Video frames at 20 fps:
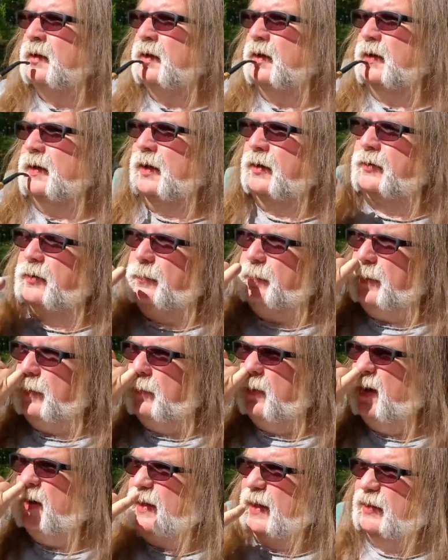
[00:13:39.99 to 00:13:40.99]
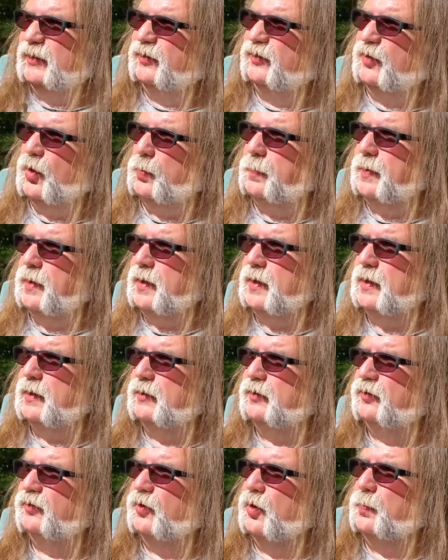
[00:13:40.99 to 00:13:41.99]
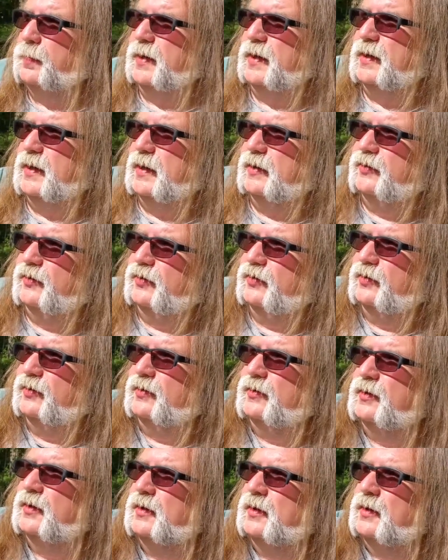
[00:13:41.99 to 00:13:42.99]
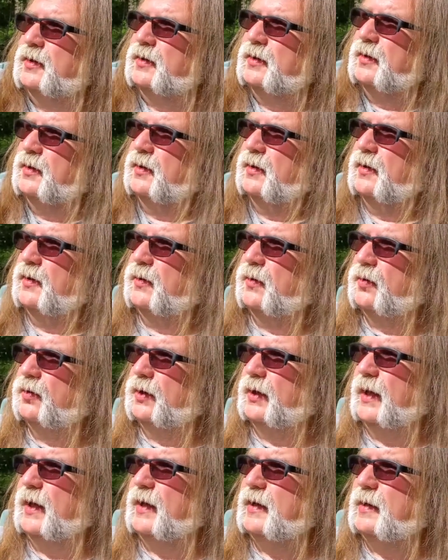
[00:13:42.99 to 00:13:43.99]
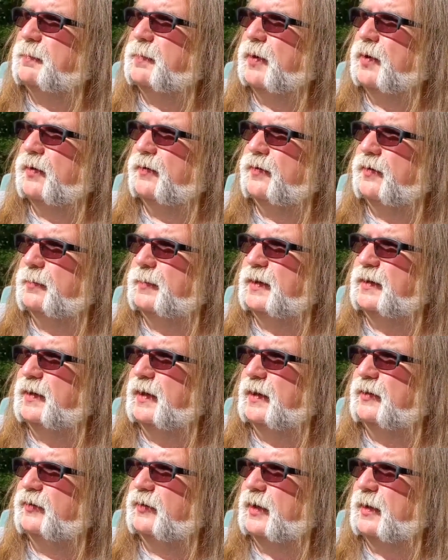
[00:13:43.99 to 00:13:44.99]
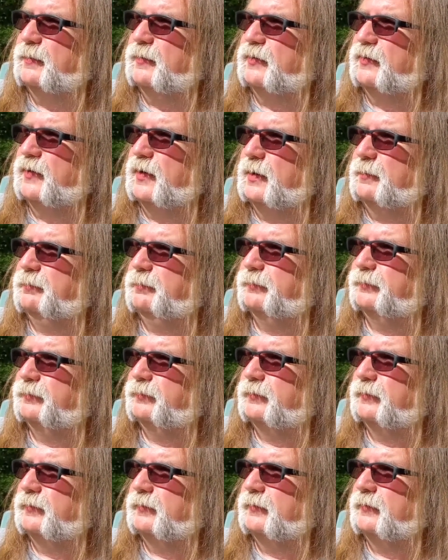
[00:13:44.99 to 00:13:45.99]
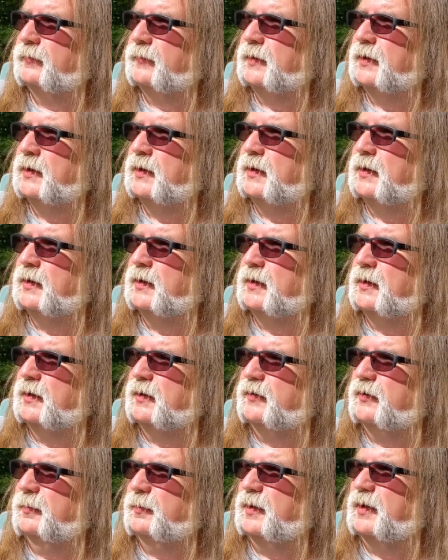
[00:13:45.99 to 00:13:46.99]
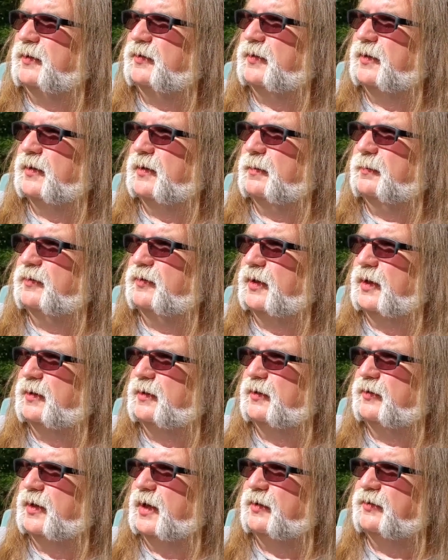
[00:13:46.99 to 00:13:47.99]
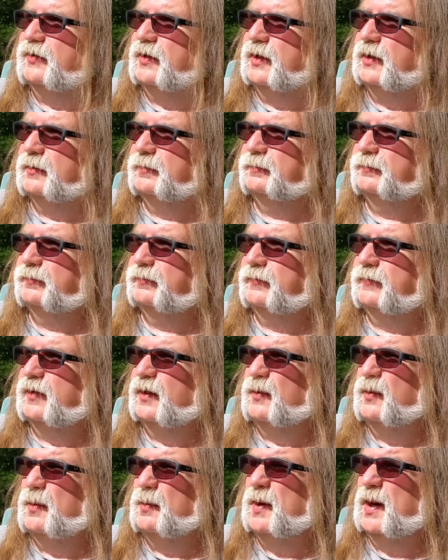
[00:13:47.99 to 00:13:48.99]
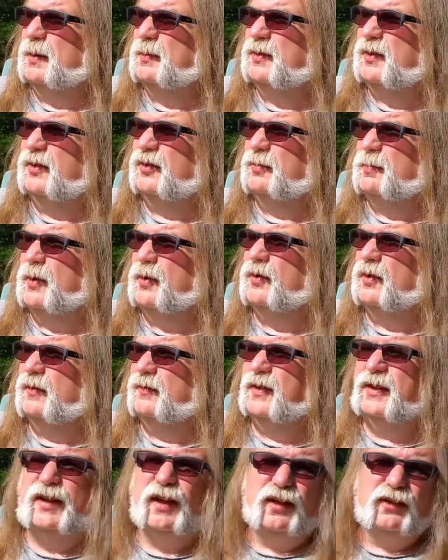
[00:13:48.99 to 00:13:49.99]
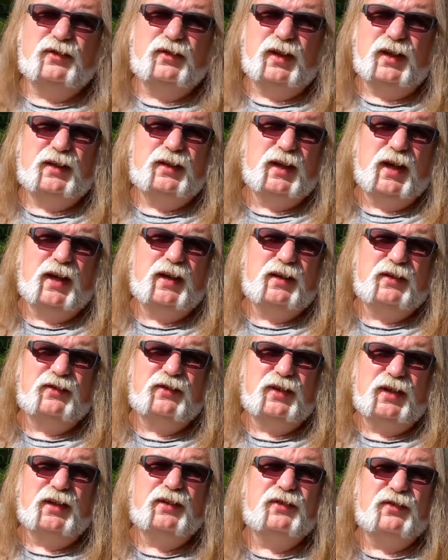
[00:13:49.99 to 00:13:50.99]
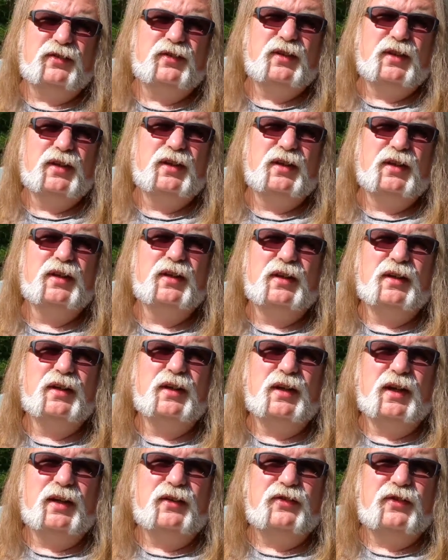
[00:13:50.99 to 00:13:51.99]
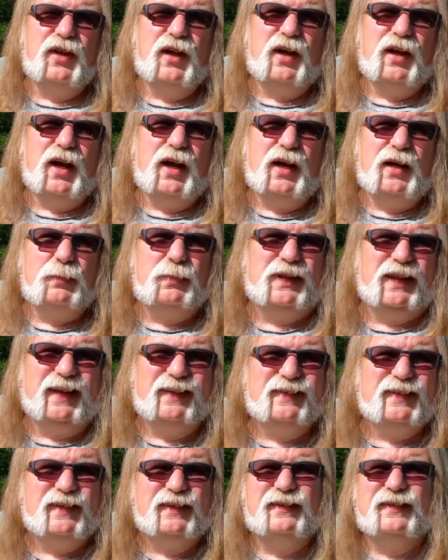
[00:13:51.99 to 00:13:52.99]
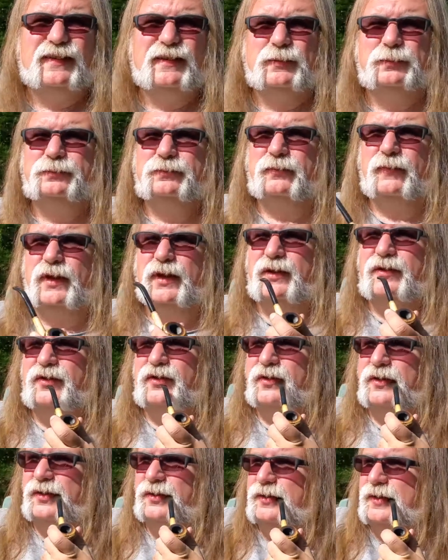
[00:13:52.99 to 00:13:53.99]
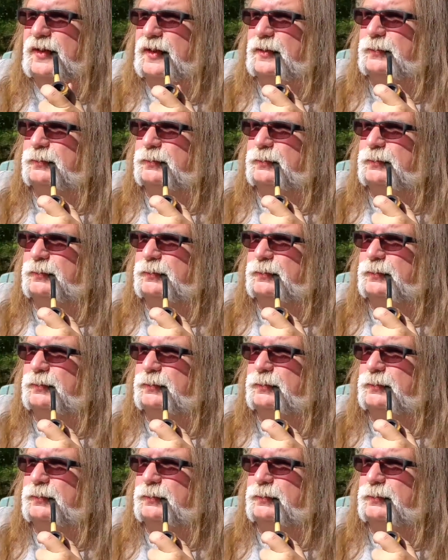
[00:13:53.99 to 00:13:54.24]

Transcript: and that could be where that soapiness, old lady perfumey taste comes from. And some of these terms sound disgusting. It's like, well, why would you smoke it if it tastes like that? It's not unpleasant. It's just